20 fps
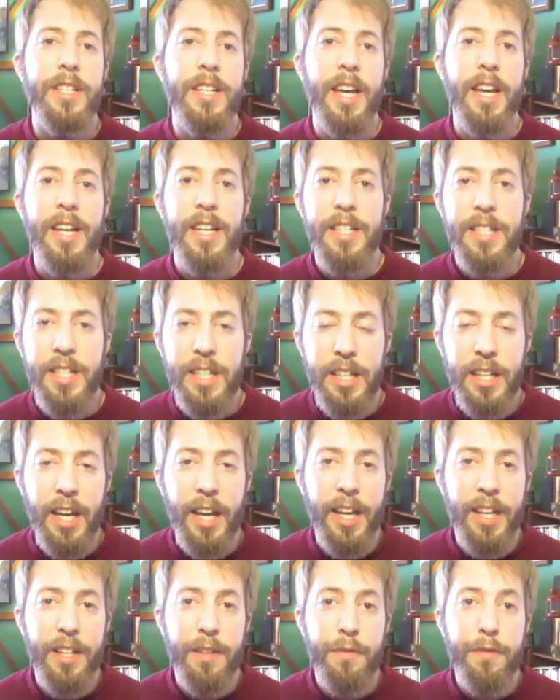deity
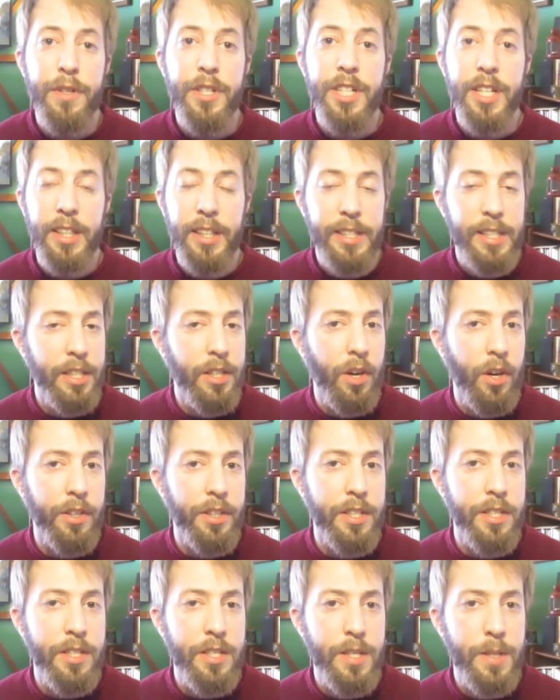and a fertility
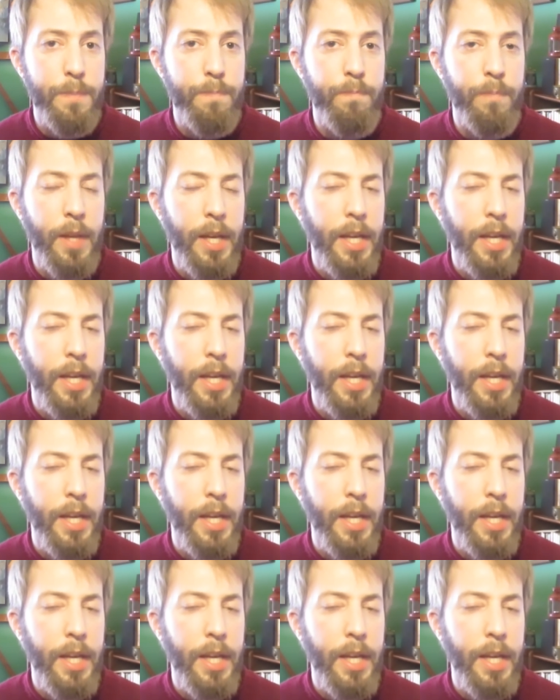goddess.